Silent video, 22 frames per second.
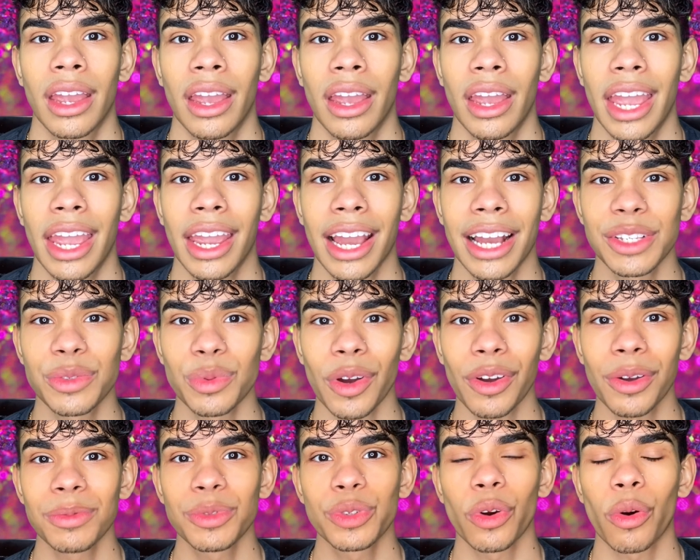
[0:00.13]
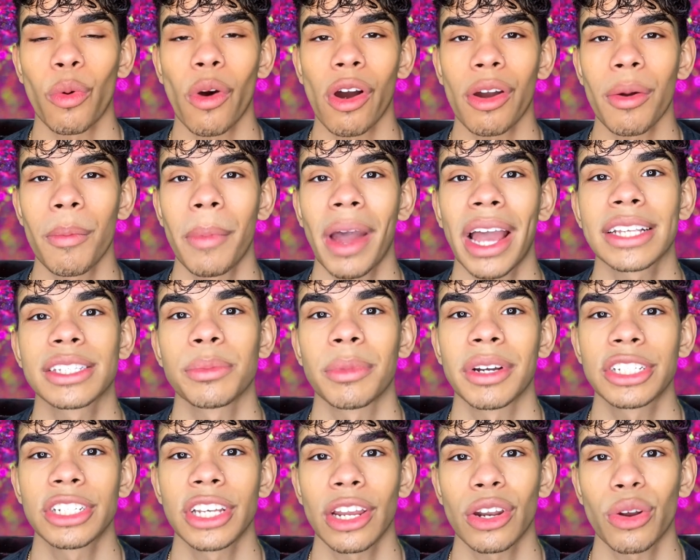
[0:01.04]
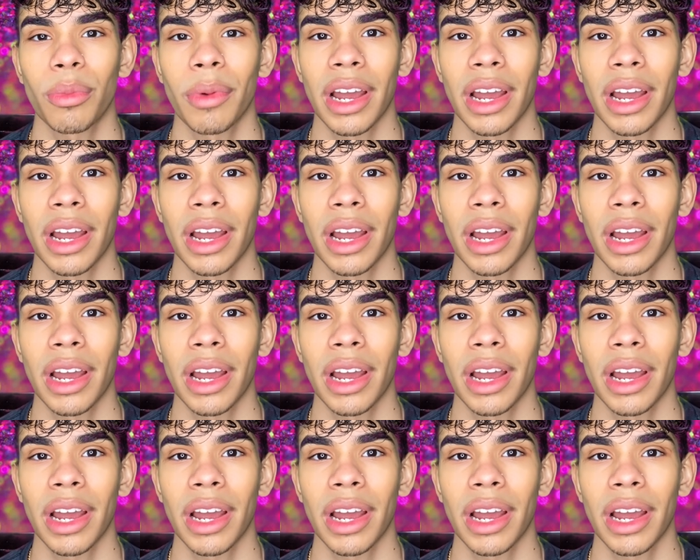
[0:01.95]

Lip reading: Hey guys, welcome to or welcome back to my channel.